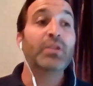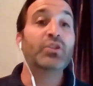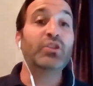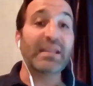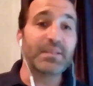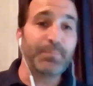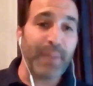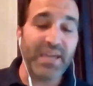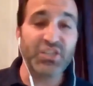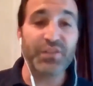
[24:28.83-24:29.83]
Does the
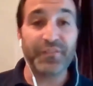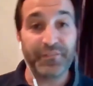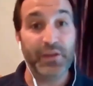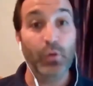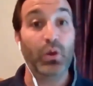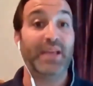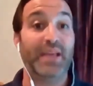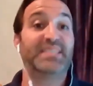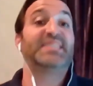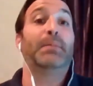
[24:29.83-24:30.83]
patient feel like
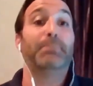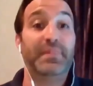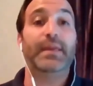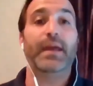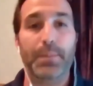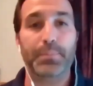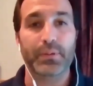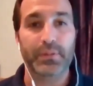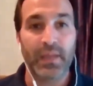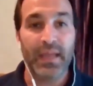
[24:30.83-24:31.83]
something happened?